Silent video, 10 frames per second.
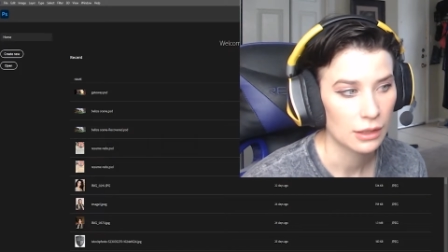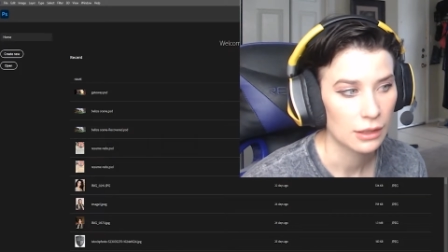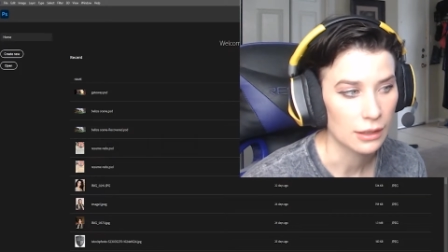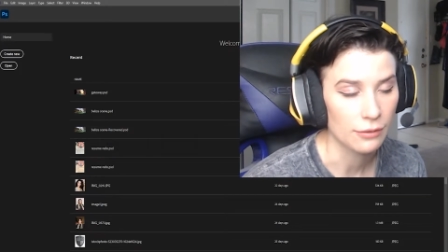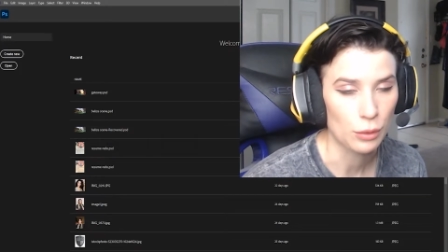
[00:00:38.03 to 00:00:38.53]

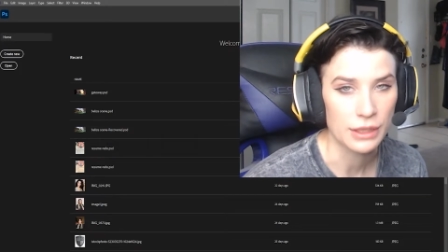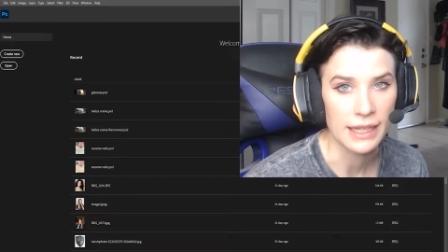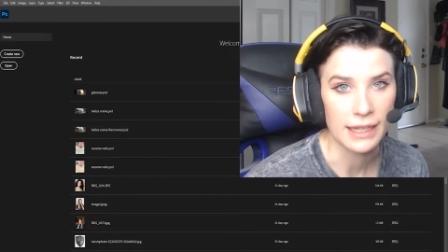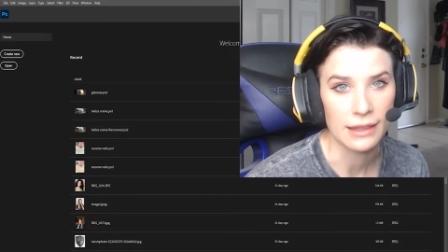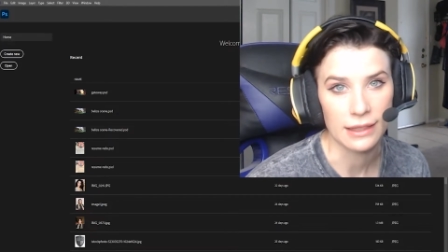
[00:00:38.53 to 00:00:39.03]
if we're
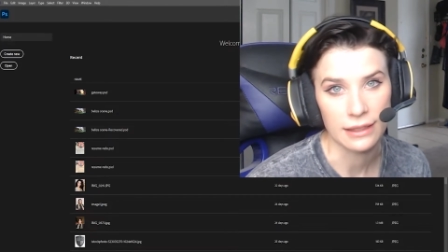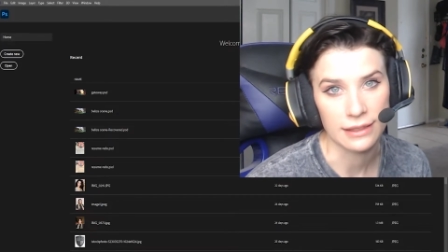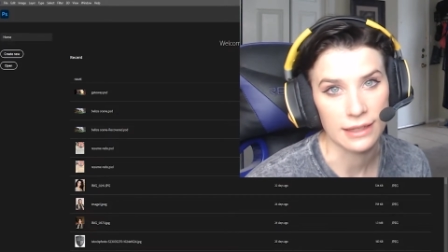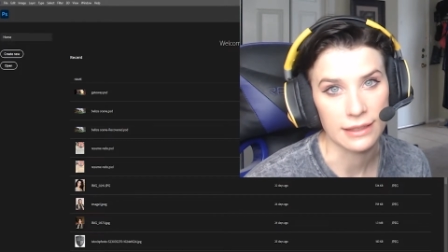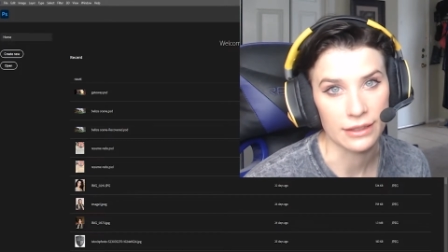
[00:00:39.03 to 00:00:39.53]
taking things
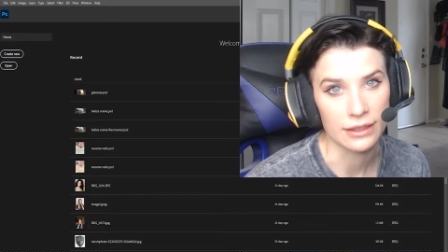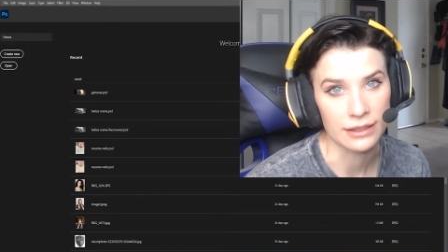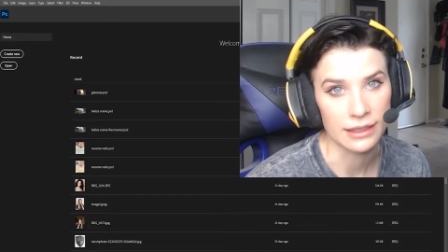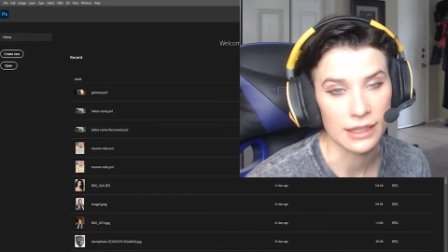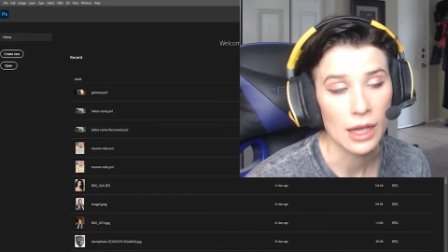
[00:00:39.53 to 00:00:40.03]
that
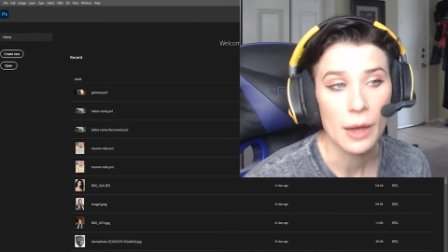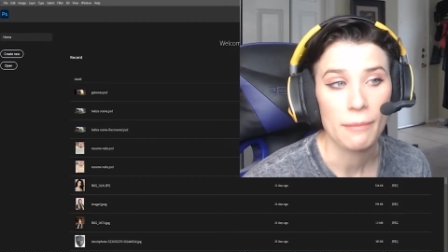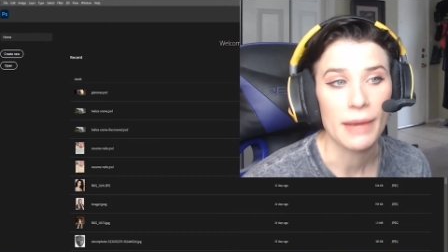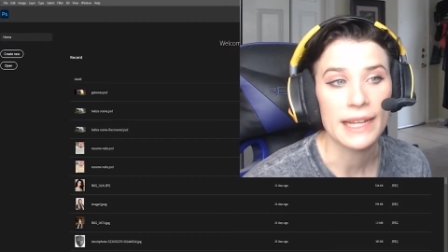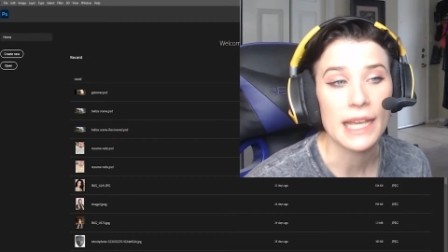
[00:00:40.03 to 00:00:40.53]
seriously.
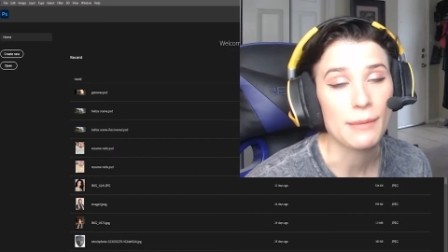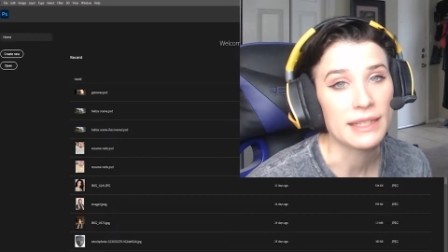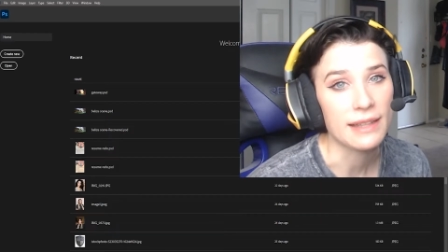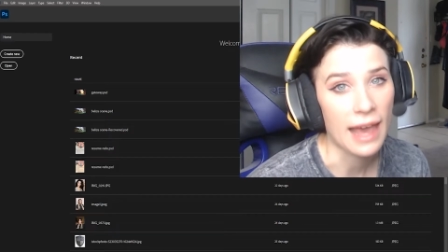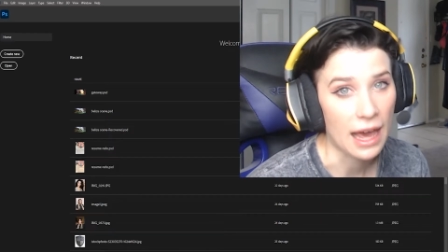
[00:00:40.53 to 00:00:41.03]
My name
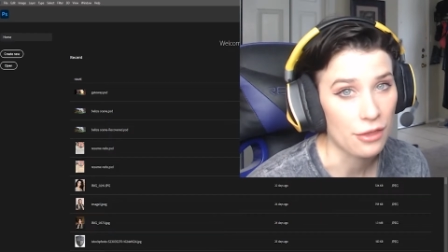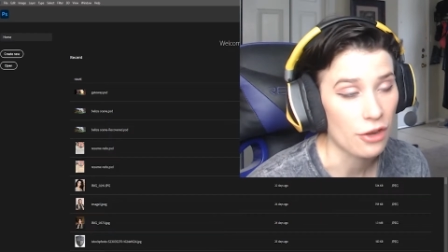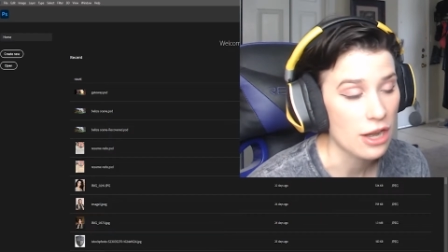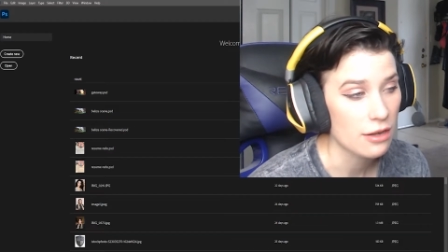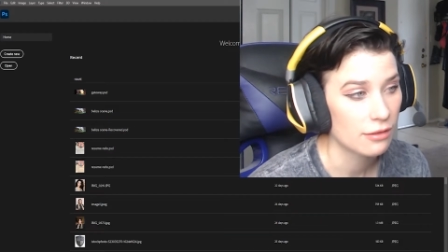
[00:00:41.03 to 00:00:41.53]
is
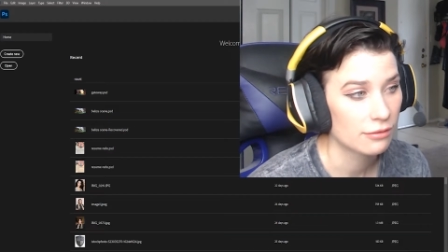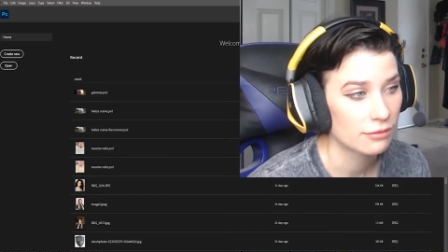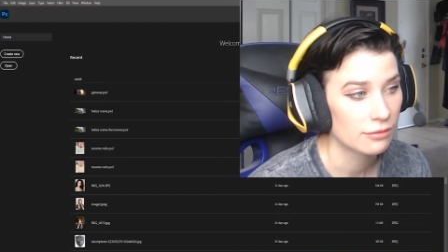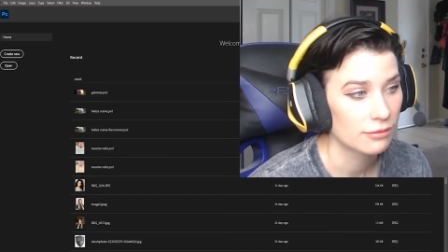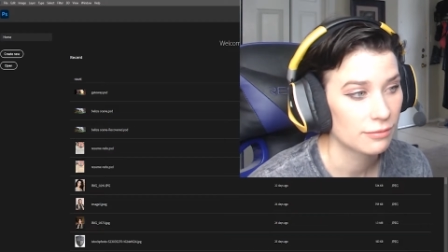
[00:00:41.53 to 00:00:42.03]
Catherine
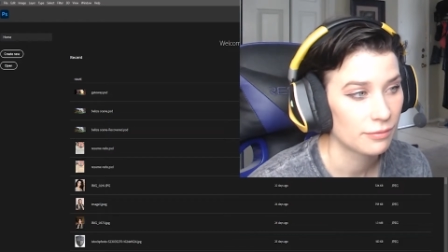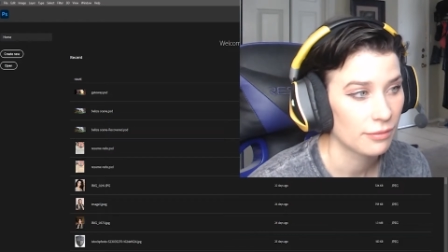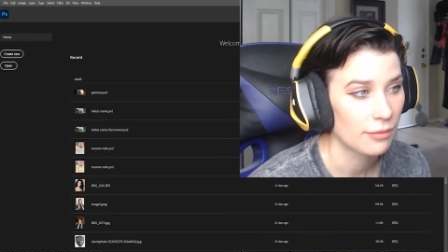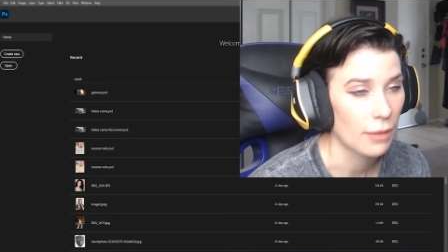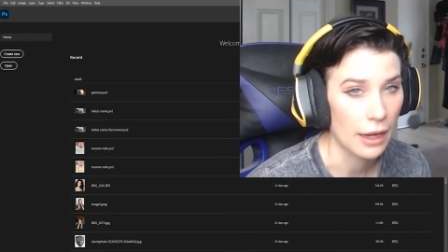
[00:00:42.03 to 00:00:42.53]

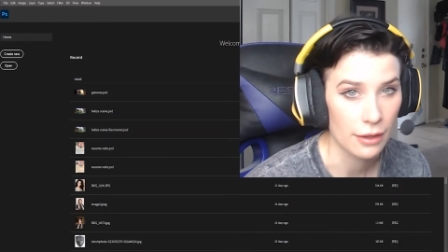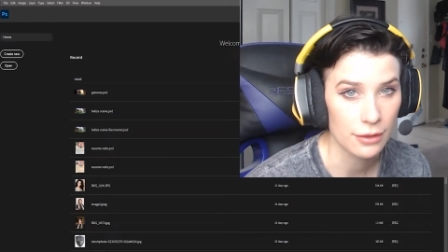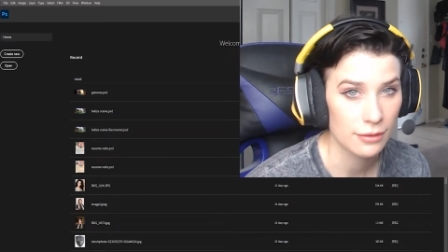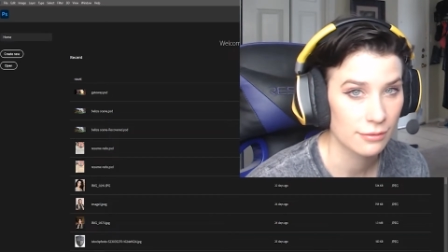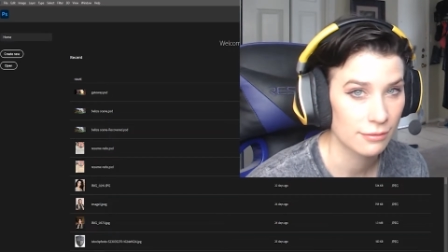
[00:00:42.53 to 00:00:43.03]

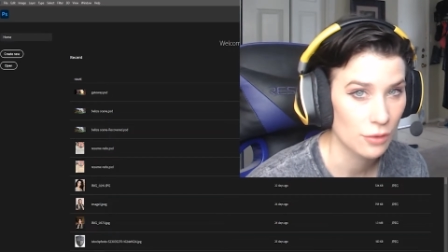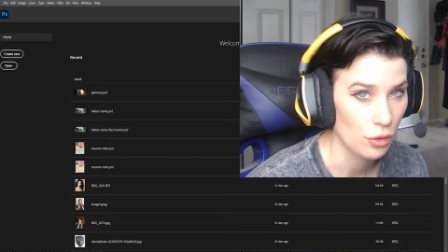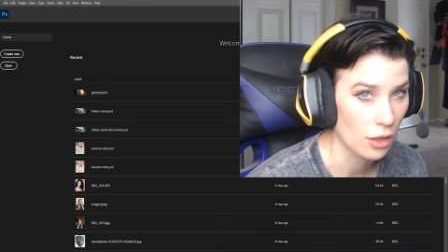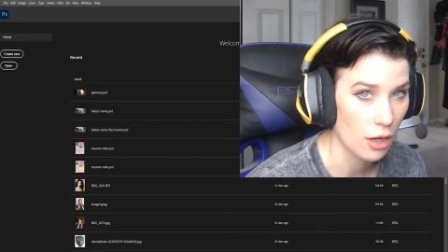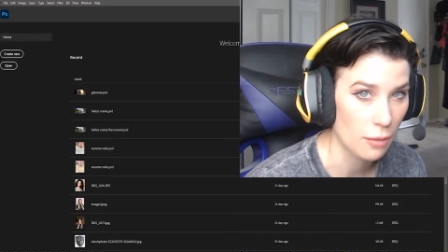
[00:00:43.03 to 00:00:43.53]
Myers. You
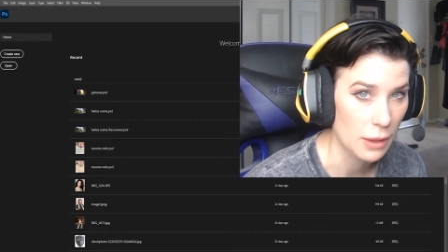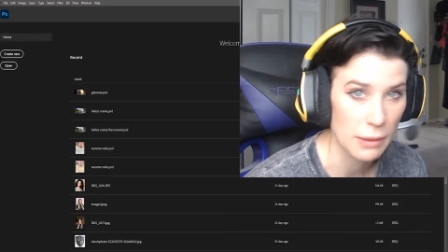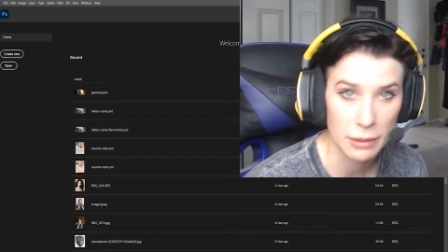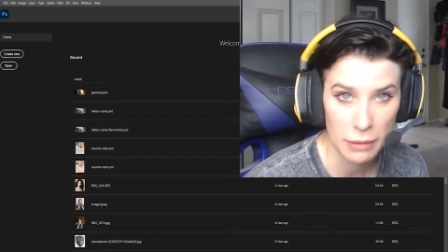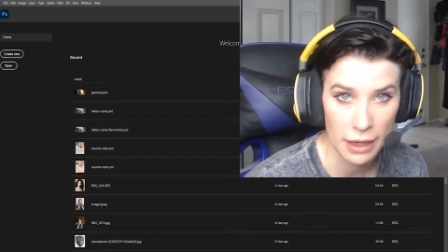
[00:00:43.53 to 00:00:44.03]
can call me
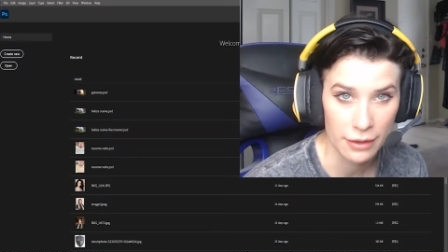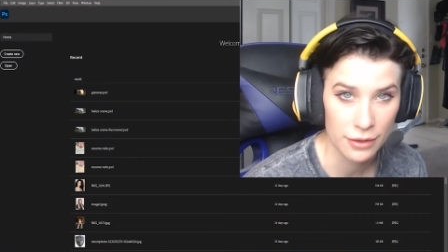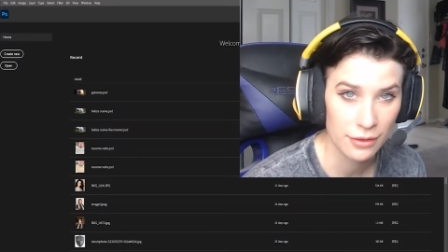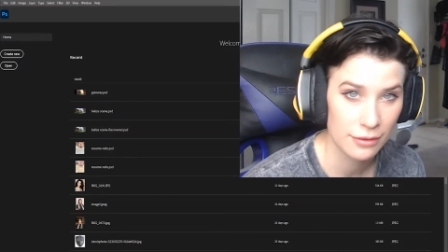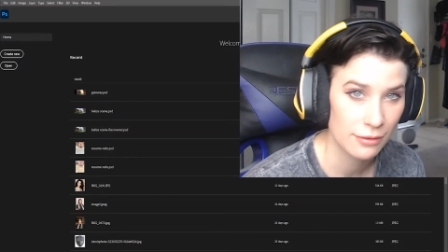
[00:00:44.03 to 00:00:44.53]
Miss
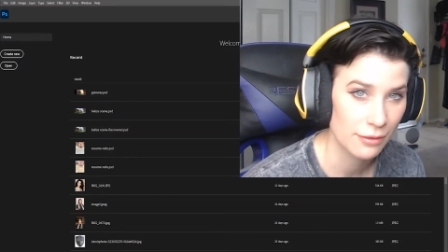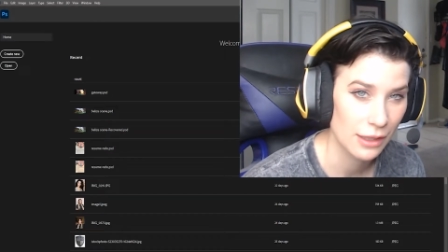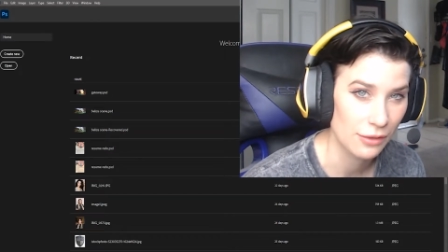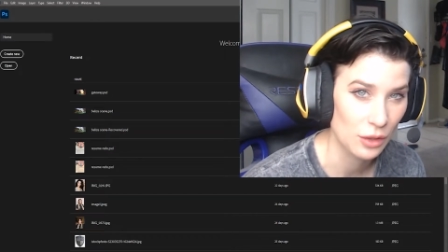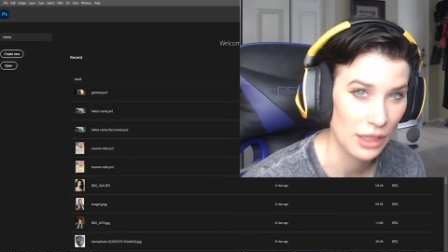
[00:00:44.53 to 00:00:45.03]
Myers
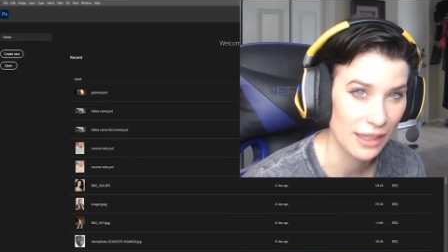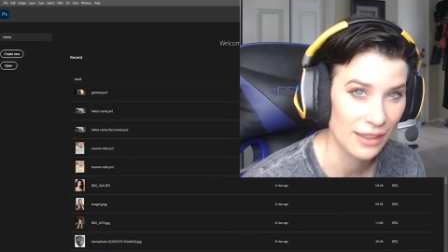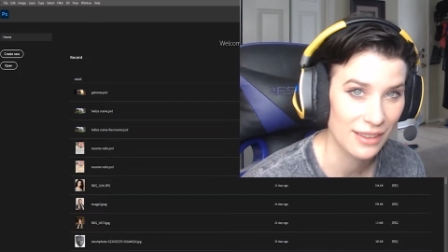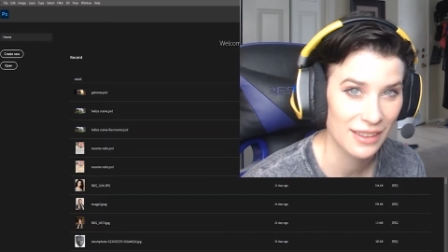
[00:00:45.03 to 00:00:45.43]
if you'd like.